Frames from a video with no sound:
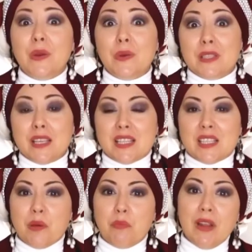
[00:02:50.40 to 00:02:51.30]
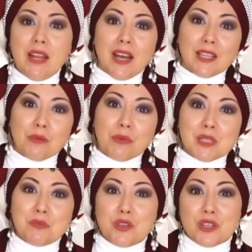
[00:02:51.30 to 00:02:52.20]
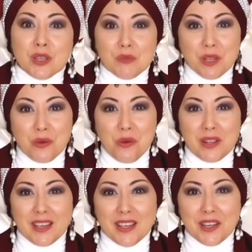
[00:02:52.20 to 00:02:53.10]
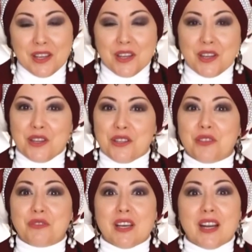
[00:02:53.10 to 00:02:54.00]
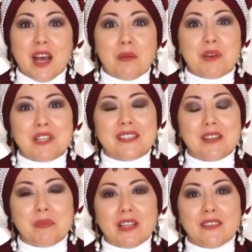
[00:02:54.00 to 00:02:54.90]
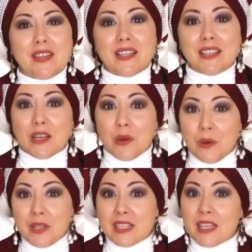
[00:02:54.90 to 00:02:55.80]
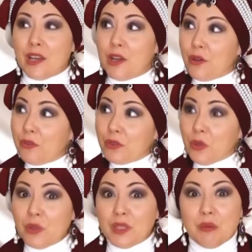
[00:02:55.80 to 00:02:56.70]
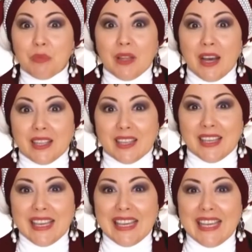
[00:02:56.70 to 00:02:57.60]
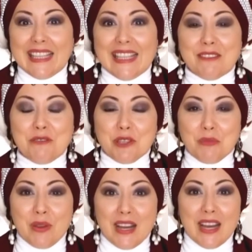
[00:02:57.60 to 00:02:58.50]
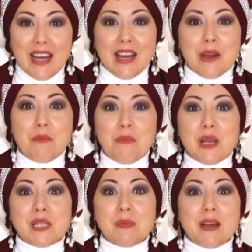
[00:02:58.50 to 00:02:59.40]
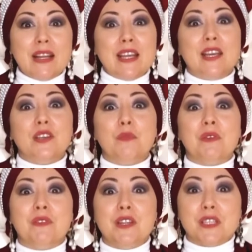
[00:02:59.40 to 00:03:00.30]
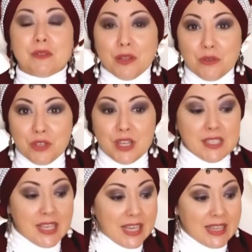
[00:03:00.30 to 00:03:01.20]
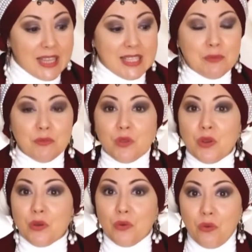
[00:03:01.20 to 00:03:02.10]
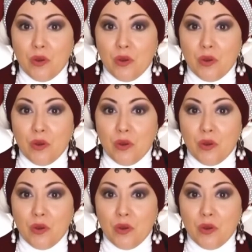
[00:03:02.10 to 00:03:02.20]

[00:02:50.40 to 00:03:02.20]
people have forgotten about the cosmic law that the other divine half of the soul remains in the subtle plane. To attract it into your life on earth,